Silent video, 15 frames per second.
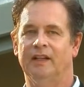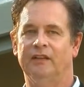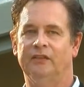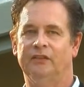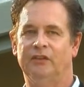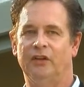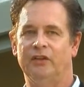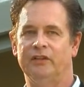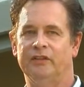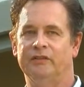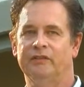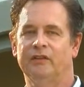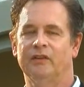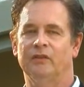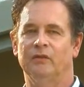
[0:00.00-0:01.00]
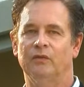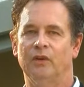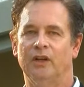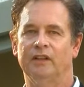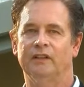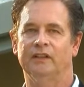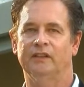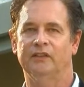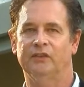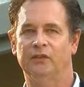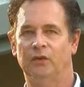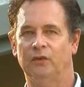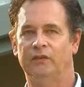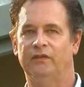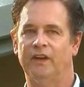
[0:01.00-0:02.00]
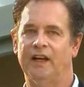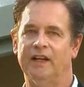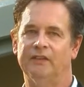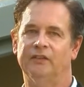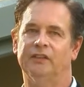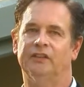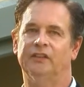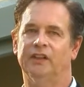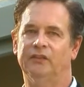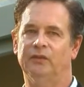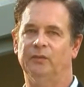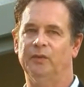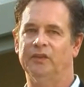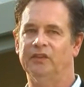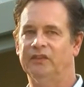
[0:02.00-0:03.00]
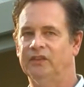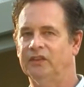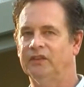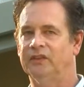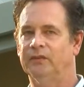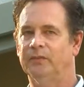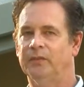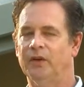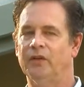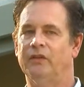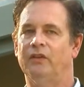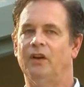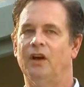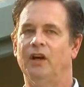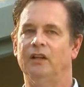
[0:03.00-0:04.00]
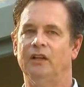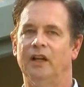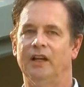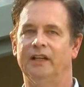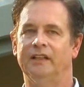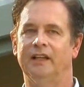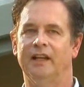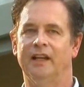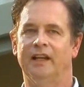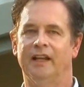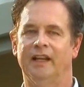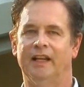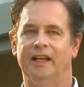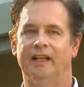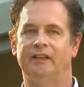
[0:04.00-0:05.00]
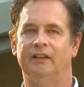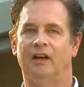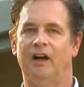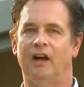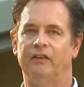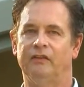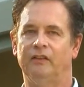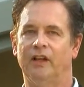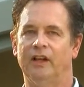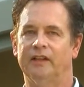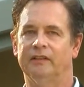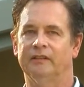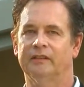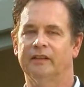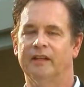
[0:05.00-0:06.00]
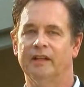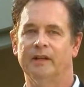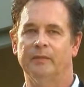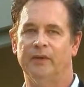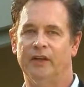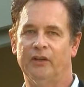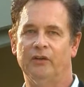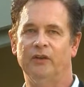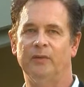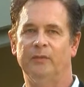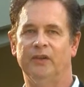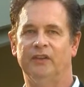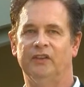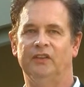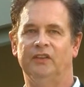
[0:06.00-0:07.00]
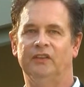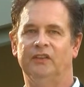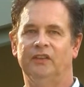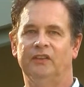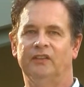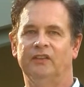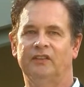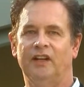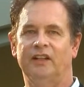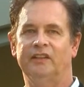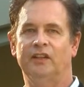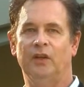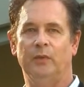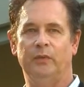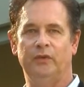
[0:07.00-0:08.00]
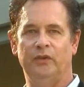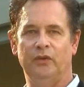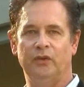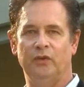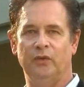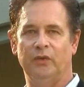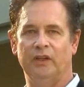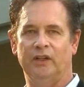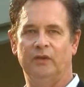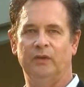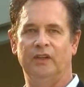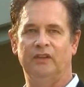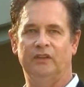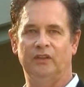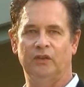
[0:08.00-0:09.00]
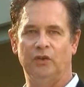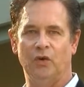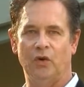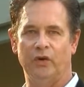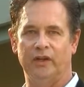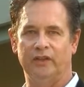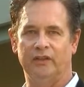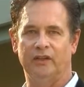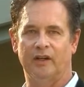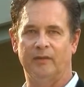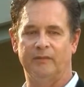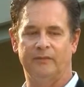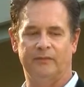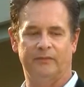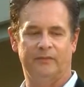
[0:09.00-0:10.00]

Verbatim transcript: I've started, run, and sold five successful businesses, both online and offline. My current business is designed to help you increase your income.